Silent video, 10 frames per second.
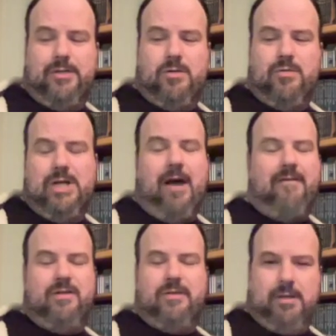so she
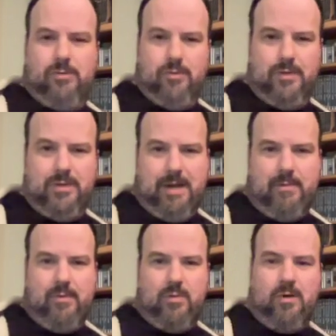obviously knew who the
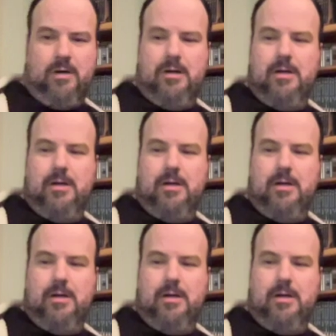Cybermen were,